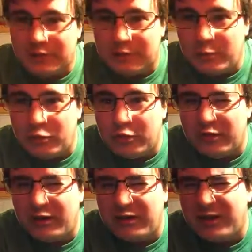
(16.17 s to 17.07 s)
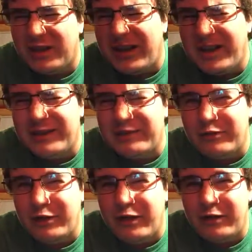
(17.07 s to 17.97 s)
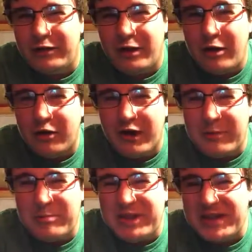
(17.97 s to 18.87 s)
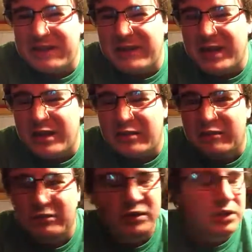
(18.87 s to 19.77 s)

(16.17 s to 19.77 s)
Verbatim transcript: it's more along the lines of a RIP video.